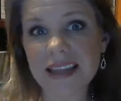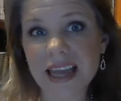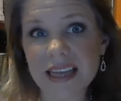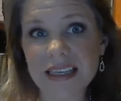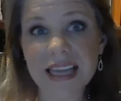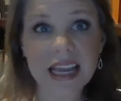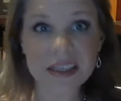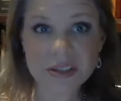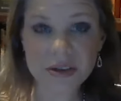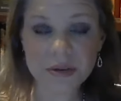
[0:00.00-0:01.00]
that
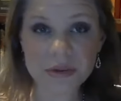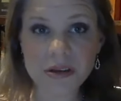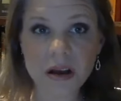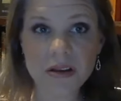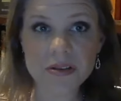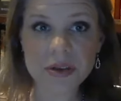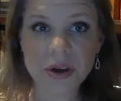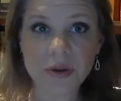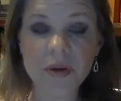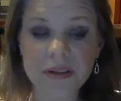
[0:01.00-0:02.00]
cancer was
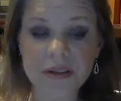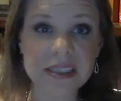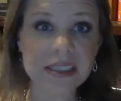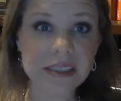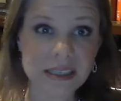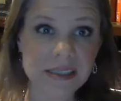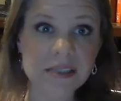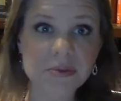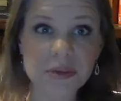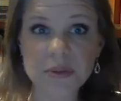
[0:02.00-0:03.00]
also one of the diseases with